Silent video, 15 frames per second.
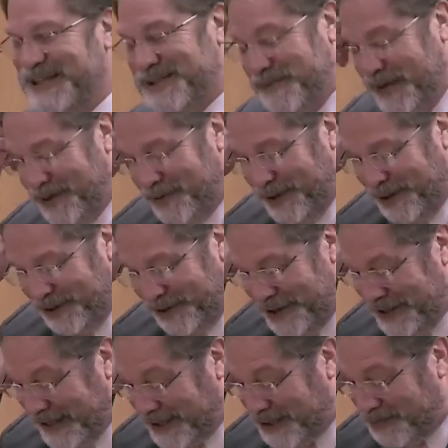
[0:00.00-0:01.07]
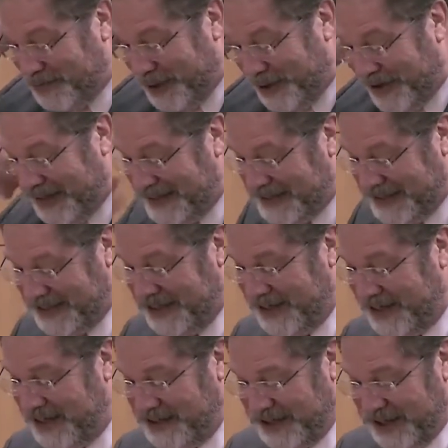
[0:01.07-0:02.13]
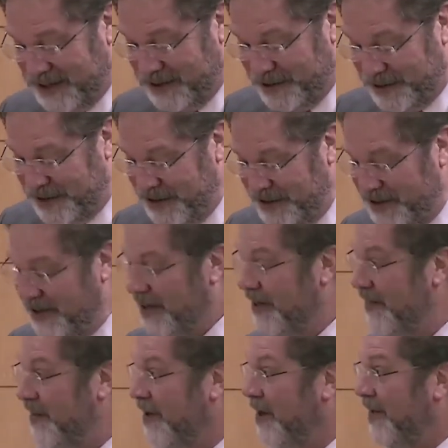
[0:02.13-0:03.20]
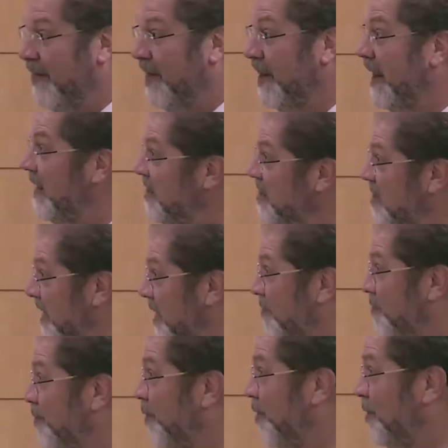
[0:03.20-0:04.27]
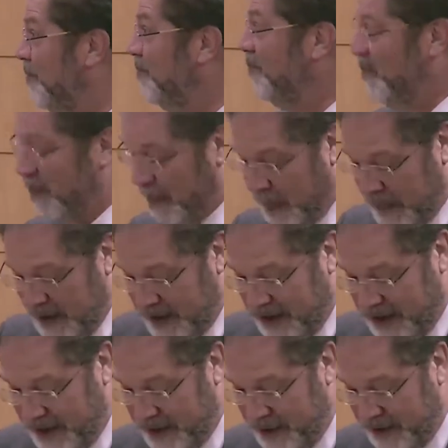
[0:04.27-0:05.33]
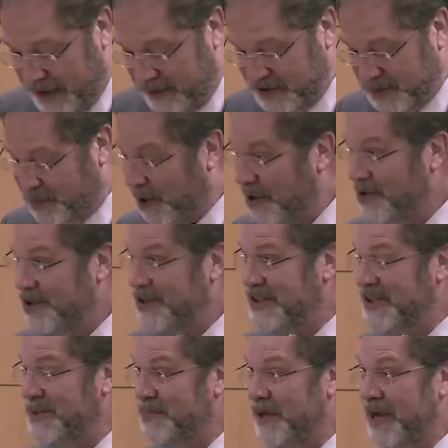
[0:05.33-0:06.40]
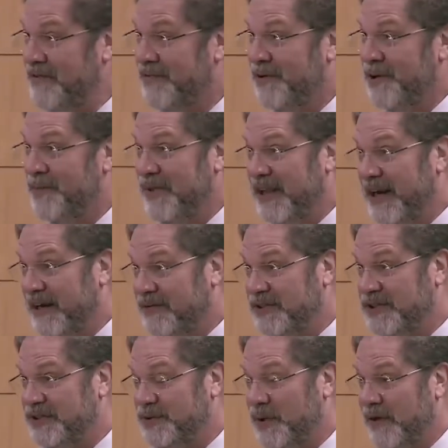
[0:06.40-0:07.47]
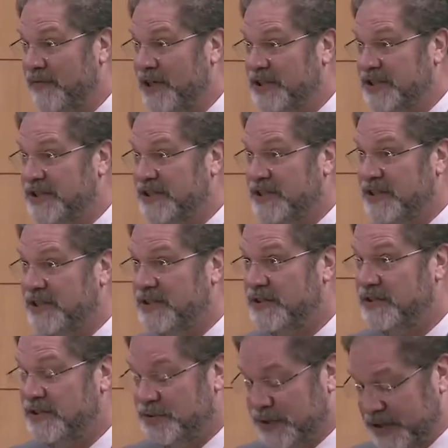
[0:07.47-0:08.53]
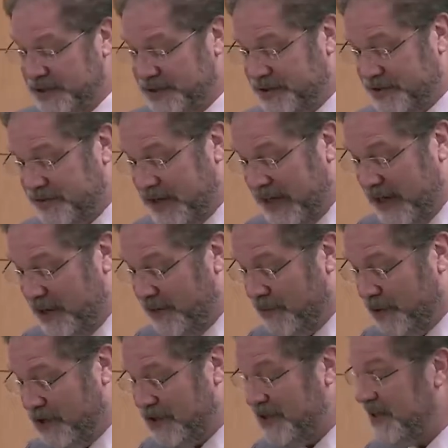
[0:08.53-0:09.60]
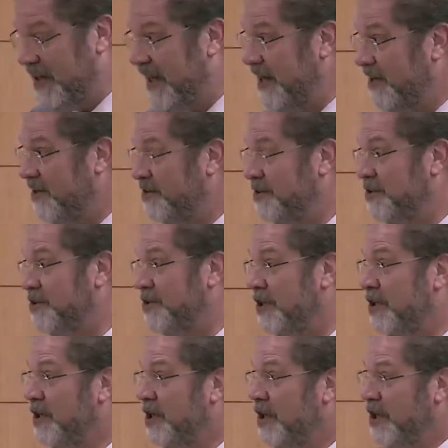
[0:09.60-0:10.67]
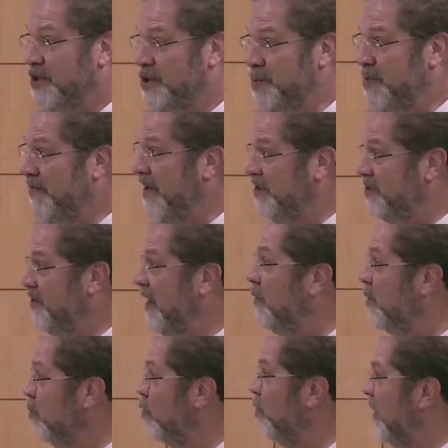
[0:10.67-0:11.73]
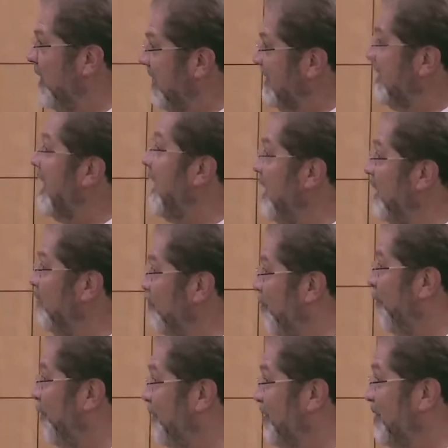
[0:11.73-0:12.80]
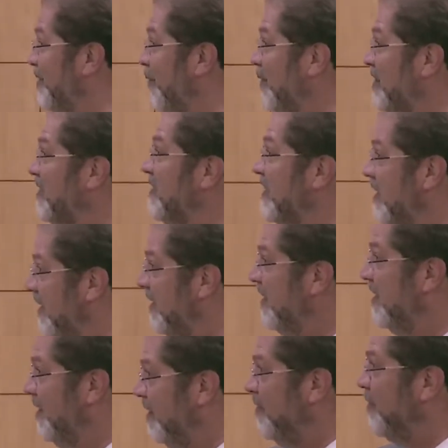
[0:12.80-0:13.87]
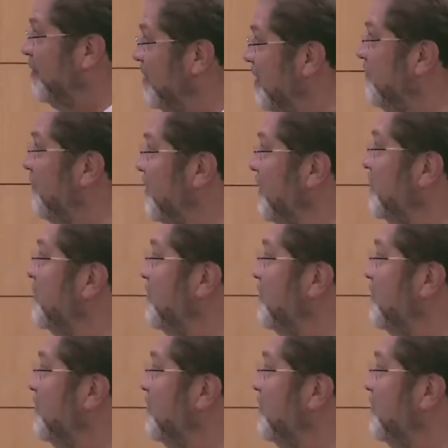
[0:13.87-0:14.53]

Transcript: it's been a real learning experience as I learned the legislative role. I was a partner in a CPA firm, and then I was 12 years as the treasurer of the County of Orange, and then 8 years as a supervisor, and they were more executive roles. So it's a little different